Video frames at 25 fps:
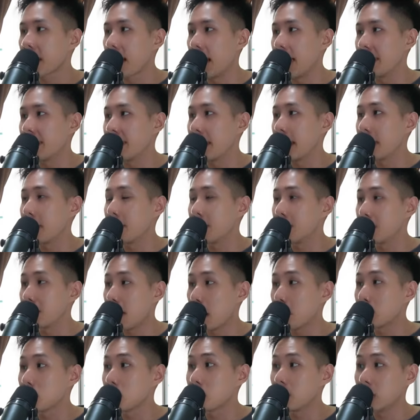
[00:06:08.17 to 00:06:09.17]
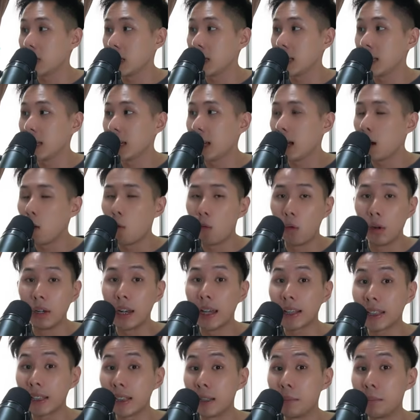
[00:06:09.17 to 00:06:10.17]
And then memory will
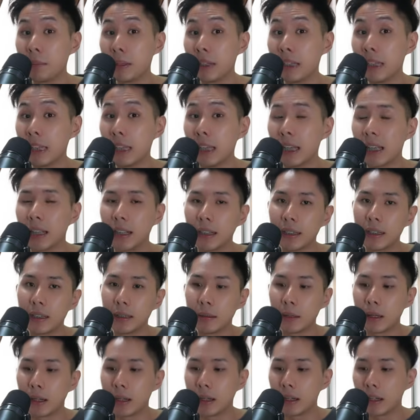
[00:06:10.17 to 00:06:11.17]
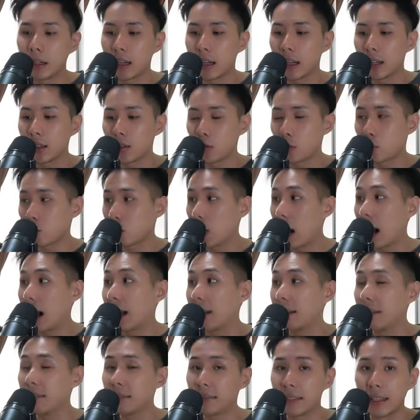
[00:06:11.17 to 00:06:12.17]
likely be the
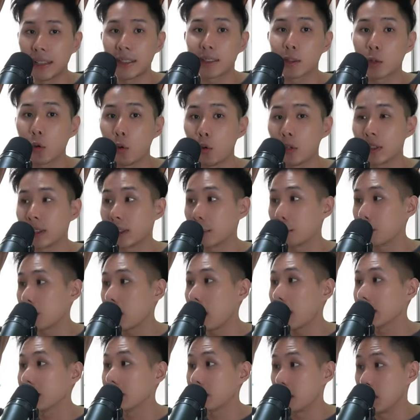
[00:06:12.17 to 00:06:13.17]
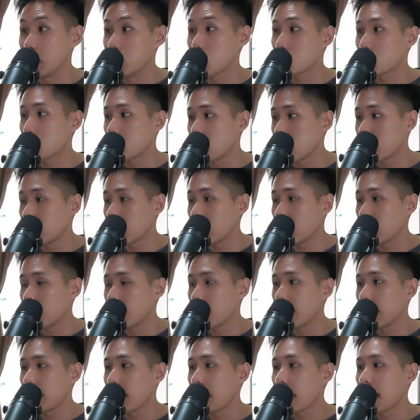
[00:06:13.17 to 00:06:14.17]
drive that stores the price for each product.